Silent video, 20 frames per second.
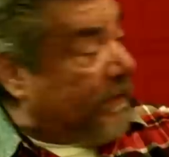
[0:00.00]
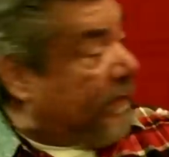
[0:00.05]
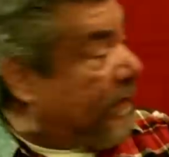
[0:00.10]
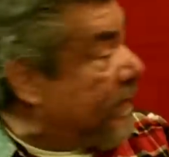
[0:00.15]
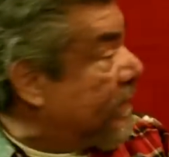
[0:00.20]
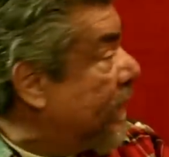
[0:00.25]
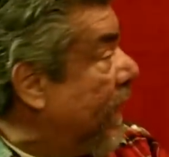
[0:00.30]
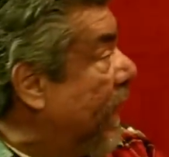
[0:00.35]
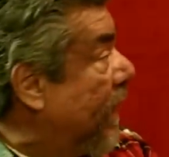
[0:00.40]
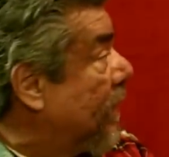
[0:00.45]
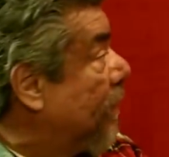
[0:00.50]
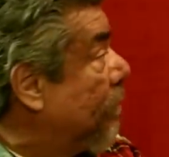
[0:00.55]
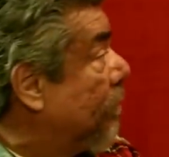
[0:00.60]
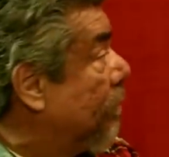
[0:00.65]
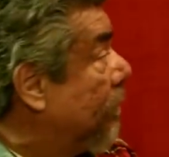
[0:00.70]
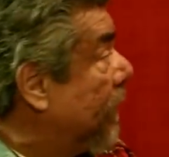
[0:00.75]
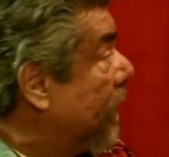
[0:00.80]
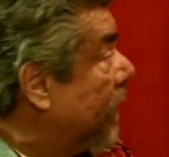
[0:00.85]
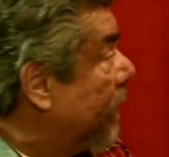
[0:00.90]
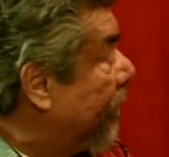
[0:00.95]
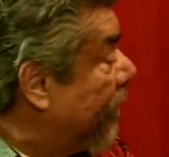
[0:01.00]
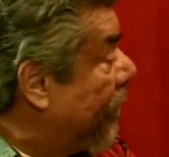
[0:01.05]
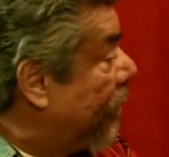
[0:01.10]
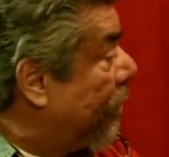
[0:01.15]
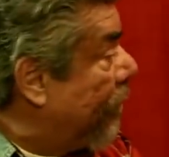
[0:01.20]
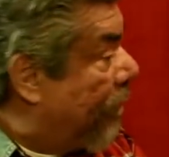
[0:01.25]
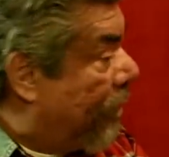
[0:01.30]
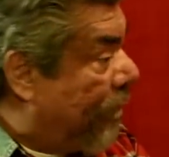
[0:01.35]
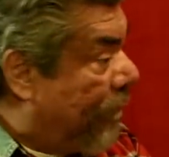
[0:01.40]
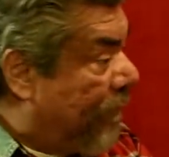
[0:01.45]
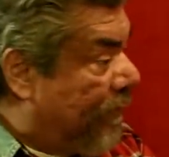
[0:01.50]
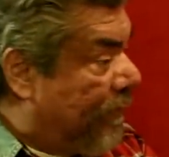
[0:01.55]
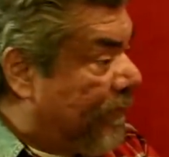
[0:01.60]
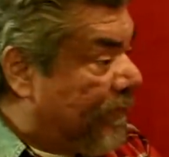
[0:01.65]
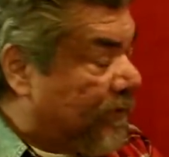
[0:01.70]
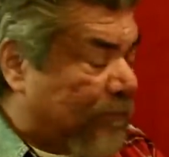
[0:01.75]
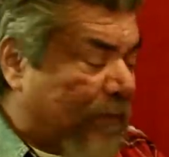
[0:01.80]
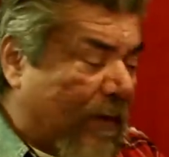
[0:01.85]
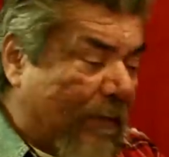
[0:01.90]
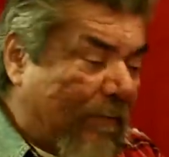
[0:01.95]
this guy in the middle of the... I
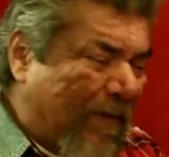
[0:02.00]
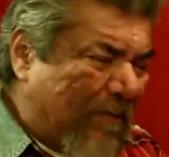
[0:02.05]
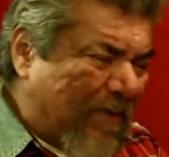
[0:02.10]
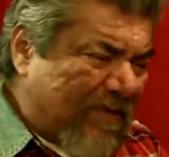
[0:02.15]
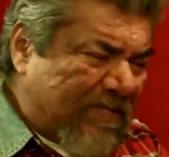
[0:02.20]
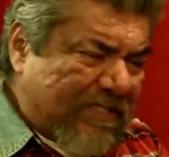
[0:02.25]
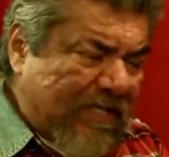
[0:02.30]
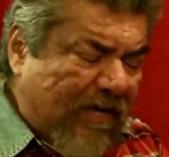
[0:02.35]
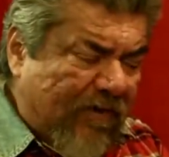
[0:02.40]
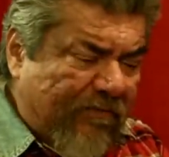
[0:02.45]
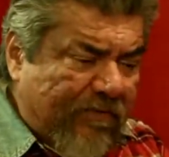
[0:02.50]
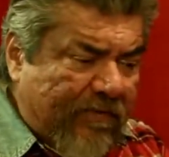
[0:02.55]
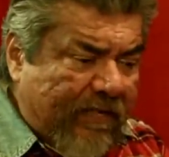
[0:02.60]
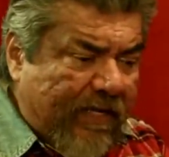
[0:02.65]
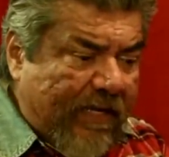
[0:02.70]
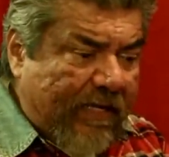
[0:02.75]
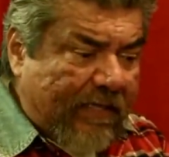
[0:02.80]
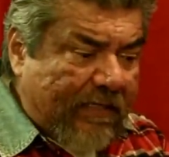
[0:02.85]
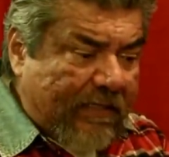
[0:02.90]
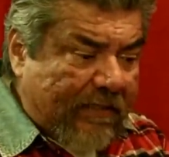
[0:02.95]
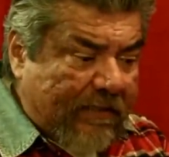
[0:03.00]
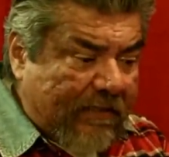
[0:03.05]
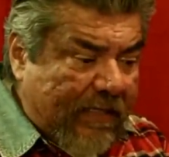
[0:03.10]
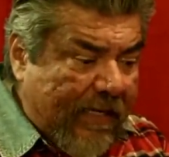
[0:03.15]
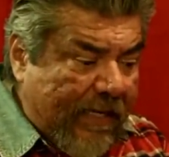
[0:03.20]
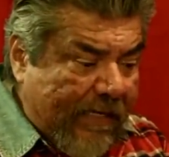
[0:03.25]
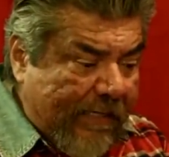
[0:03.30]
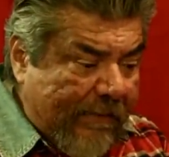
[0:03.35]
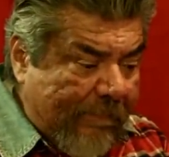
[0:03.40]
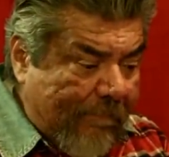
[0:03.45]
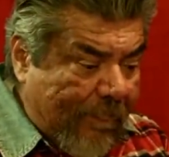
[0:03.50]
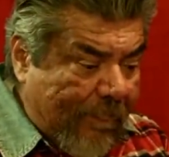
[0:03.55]
was playing by myself in the end of the day,